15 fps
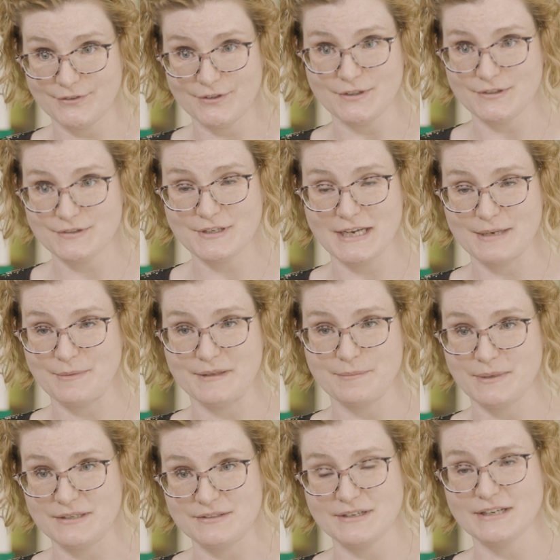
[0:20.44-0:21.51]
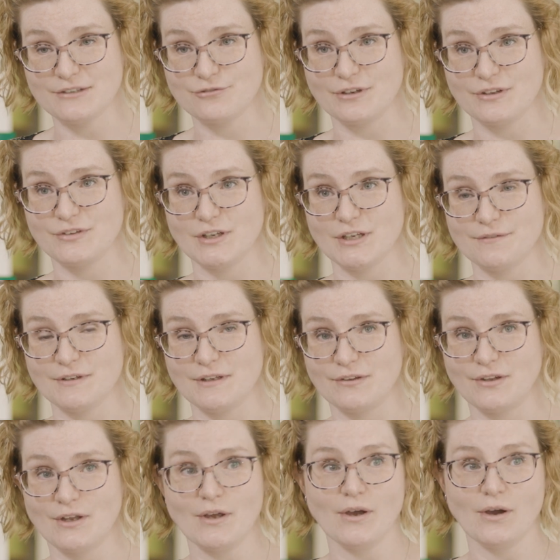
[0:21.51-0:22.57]
first time in the paediatric
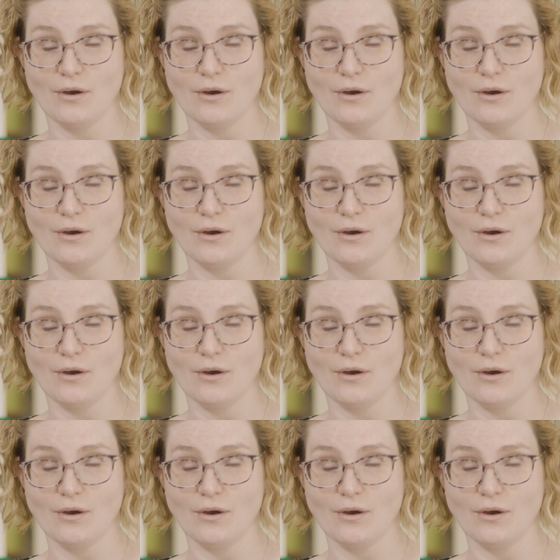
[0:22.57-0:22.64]
service